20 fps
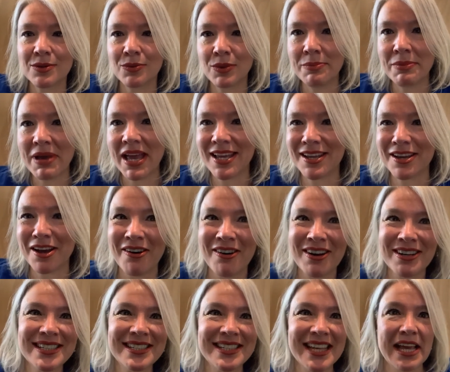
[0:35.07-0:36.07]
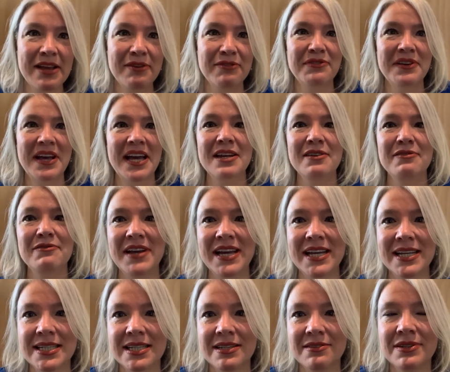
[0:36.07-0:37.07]
that we make are safe and
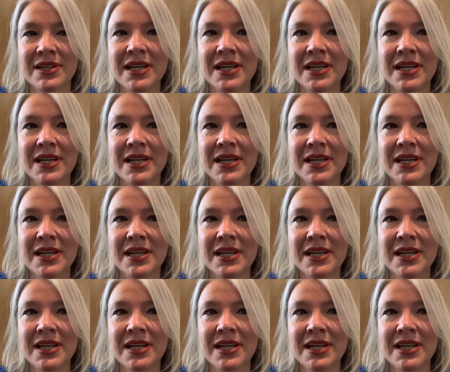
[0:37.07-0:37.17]
effective.